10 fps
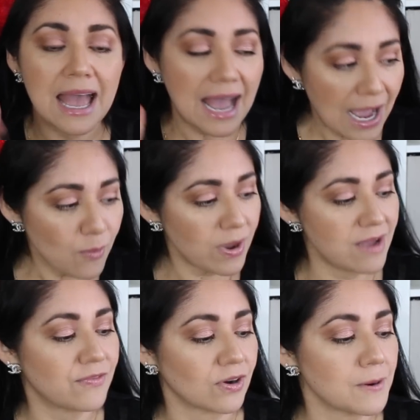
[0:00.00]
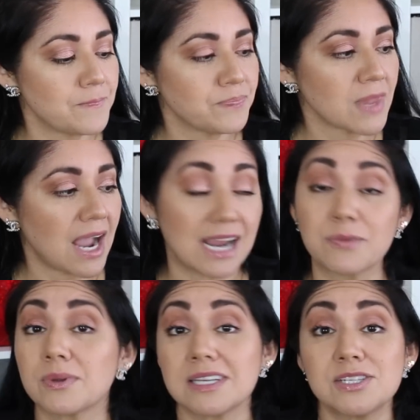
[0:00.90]
However, I
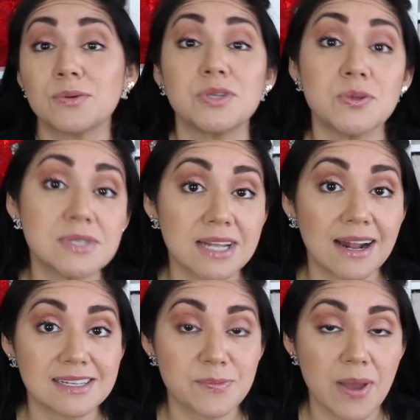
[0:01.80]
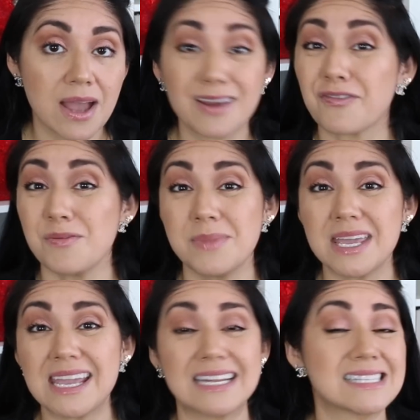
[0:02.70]
really don't use it as a bag. For
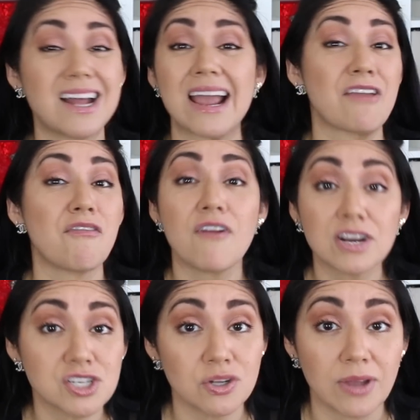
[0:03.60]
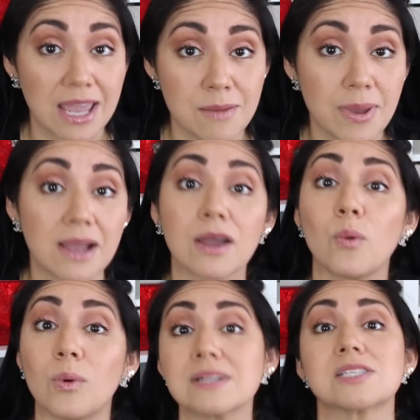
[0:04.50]
me, it is not a functional handbag
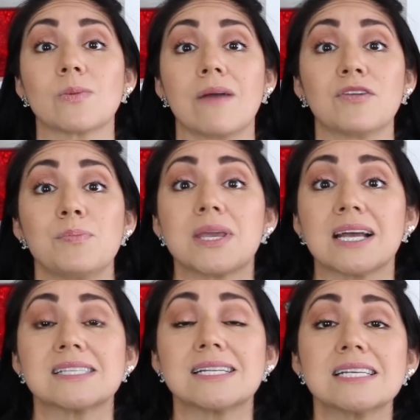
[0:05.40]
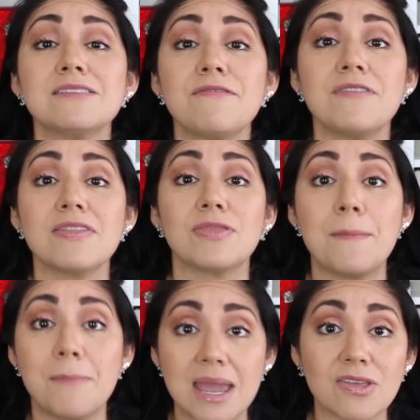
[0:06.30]
whatsoever because it doesn't fit the
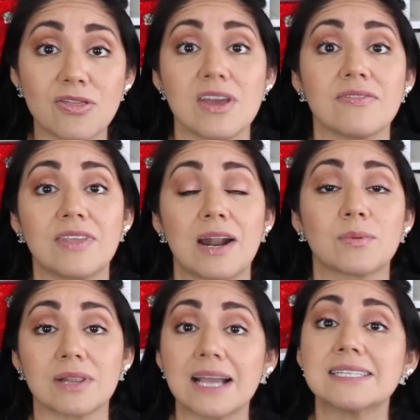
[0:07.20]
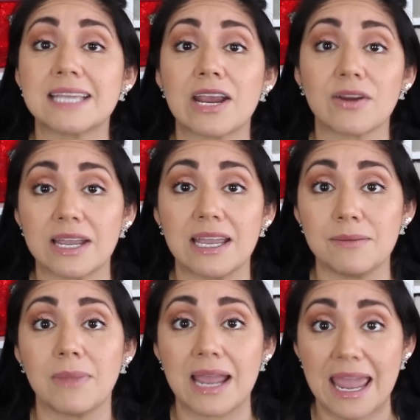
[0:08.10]
main thing that I would like to carry
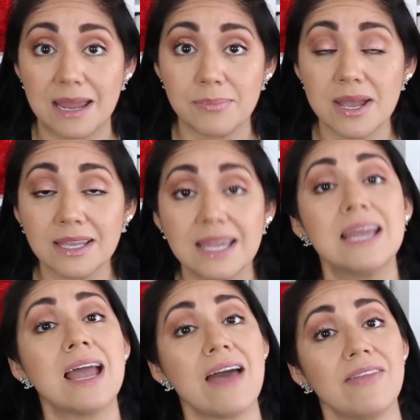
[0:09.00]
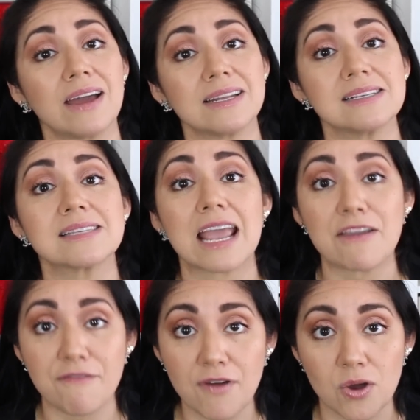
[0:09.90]
in my handbag, and that is a
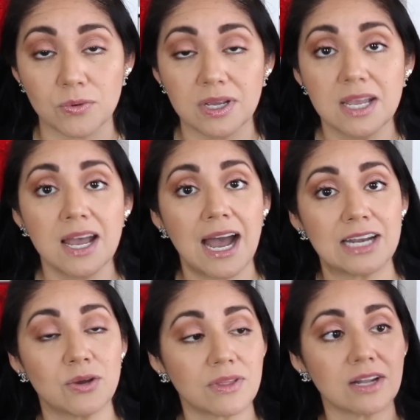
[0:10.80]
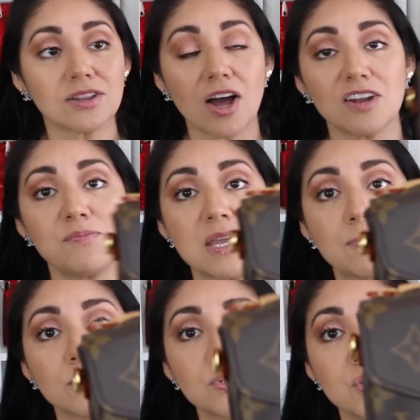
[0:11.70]
phone. I know that a lot of
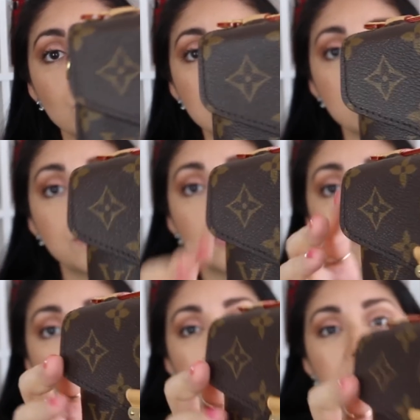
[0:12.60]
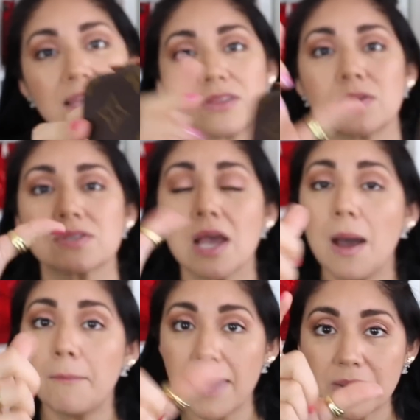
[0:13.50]
people do end up using like those
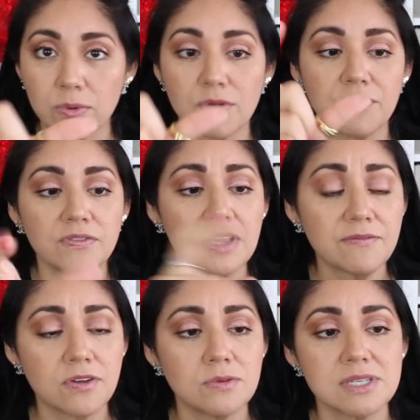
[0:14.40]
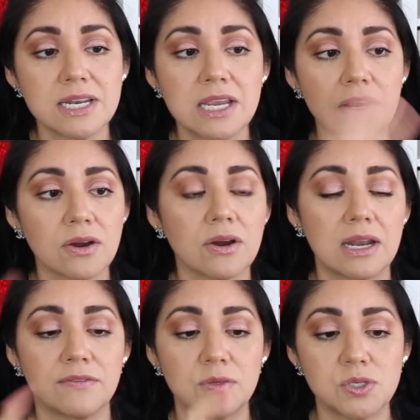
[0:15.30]
micro flip phones in here,
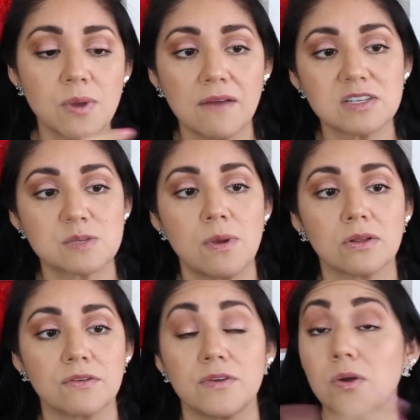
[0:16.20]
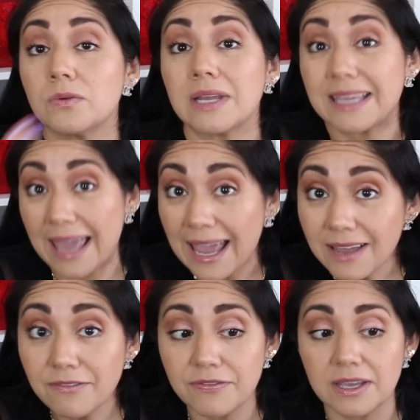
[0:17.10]
and if you do have a smaller phone, it
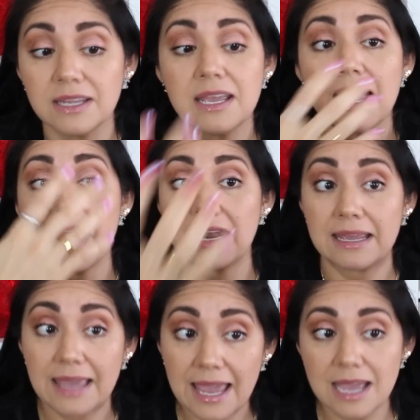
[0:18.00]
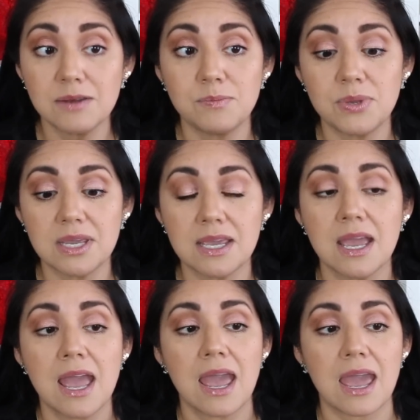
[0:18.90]
can fit and it can be
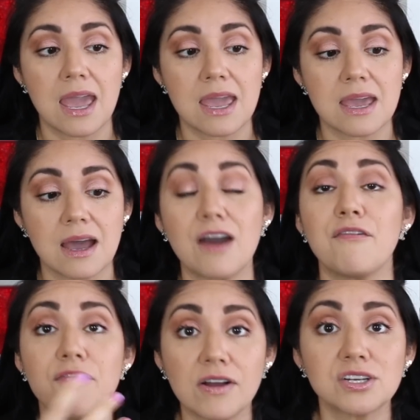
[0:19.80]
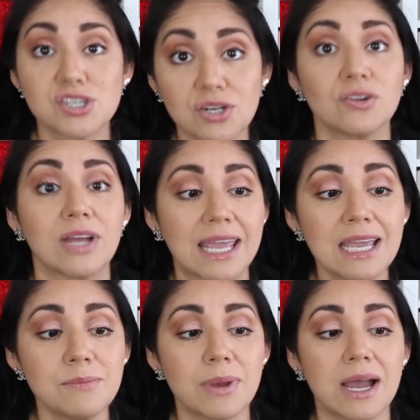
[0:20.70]
a, a functional
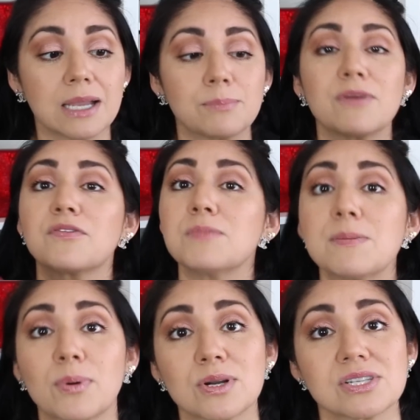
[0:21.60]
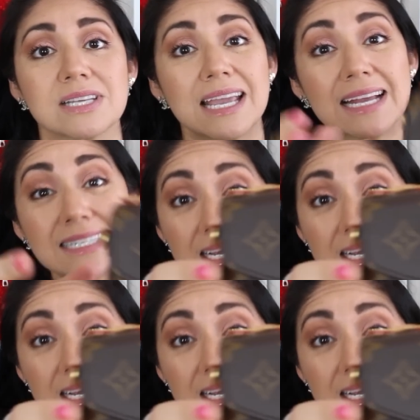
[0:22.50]
handbag, but for me personally, it